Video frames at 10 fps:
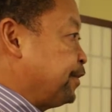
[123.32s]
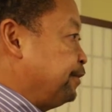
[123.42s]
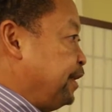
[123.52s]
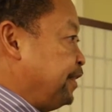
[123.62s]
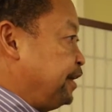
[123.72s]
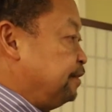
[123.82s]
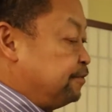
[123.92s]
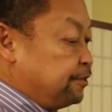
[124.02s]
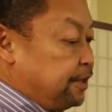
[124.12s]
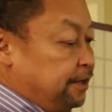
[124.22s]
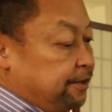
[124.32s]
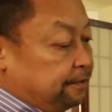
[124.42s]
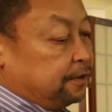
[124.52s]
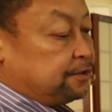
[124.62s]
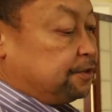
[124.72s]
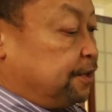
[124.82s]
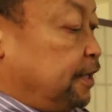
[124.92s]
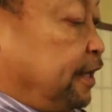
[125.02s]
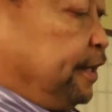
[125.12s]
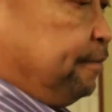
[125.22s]
Right there. So that nerve goes to the
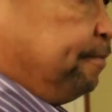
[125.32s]
heart.